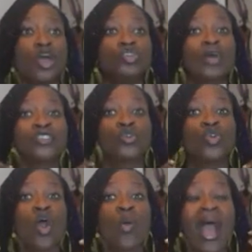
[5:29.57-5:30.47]
So I had to
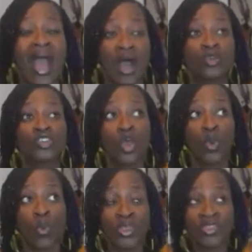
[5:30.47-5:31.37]
go out
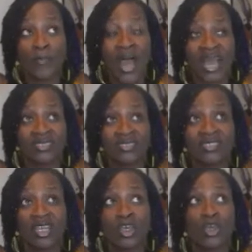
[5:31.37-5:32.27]
with a band